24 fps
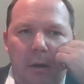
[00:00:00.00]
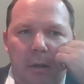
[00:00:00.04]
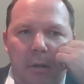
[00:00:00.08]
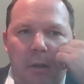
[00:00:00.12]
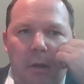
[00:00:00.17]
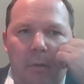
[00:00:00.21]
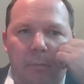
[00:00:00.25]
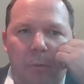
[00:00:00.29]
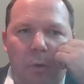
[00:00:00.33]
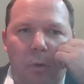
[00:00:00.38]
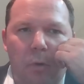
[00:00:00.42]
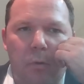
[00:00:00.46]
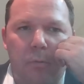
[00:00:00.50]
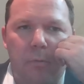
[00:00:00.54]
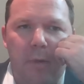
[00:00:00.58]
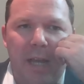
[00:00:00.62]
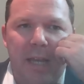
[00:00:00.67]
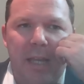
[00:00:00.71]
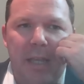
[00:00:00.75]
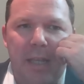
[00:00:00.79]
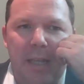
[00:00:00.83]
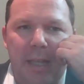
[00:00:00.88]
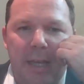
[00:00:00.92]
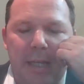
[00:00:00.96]
a lot more
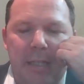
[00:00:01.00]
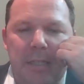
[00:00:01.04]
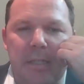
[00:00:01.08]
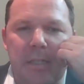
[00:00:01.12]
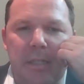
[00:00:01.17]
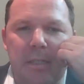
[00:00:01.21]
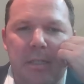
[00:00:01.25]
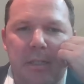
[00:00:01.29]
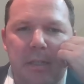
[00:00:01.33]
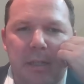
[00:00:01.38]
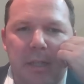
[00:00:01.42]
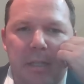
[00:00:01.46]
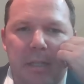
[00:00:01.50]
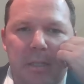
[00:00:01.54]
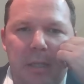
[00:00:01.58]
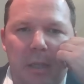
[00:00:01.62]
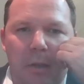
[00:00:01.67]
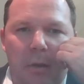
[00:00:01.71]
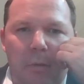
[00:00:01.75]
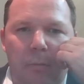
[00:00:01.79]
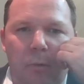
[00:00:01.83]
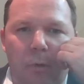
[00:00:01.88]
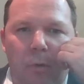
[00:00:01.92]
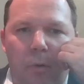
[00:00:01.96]
regulated and there's a
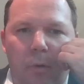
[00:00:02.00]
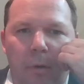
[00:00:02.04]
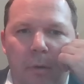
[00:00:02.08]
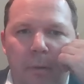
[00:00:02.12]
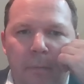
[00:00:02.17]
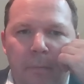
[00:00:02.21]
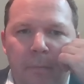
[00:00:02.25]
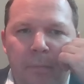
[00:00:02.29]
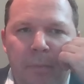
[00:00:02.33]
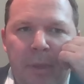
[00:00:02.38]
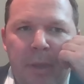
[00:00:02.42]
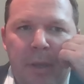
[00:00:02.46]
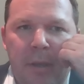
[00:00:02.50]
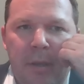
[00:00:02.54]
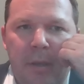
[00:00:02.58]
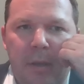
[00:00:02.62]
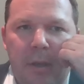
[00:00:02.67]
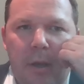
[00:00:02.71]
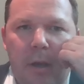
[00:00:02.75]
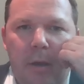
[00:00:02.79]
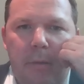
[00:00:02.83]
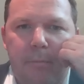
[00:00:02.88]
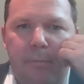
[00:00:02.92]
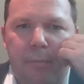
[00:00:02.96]
lot more
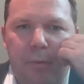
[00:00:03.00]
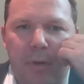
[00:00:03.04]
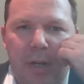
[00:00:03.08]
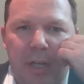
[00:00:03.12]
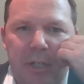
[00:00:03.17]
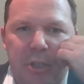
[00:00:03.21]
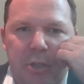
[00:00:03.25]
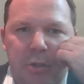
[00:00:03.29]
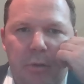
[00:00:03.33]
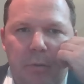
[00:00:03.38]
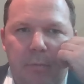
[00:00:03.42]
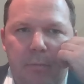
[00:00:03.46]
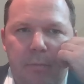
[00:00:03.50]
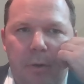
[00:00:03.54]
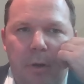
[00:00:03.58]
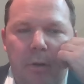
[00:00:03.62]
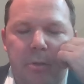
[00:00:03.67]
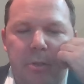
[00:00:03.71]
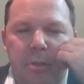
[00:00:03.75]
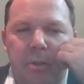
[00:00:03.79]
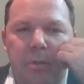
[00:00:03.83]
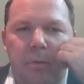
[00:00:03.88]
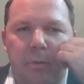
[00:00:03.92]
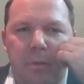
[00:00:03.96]
um, pressure and
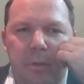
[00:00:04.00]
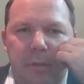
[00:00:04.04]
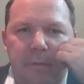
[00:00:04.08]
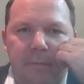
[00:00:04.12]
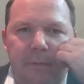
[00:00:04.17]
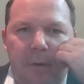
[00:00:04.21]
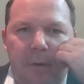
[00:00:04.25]
protocol to